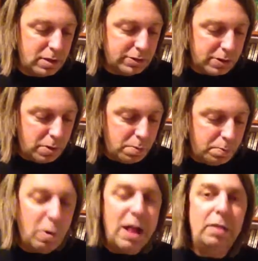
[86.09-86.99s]
So,
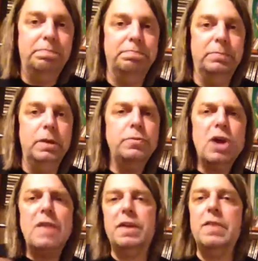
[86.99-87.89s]
well, if you
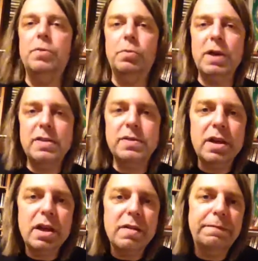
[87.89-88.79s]
have ever read
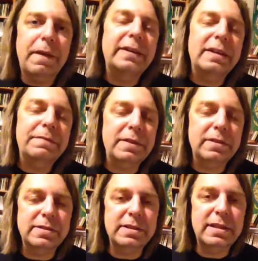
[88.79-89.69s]
fighting
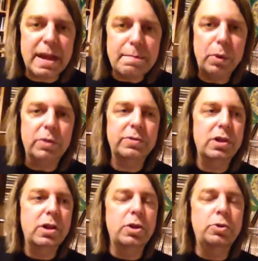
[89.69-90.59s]
fantasy game books,
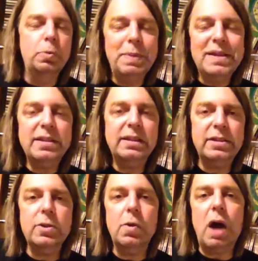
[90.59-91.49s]
you
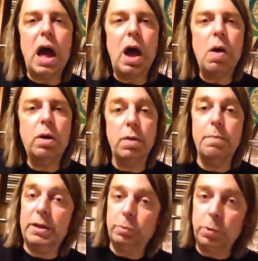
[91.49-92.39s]
basically know how
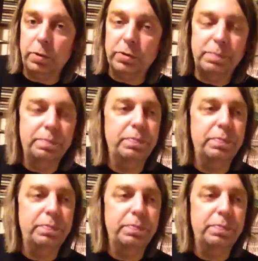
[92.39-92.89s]
combat works.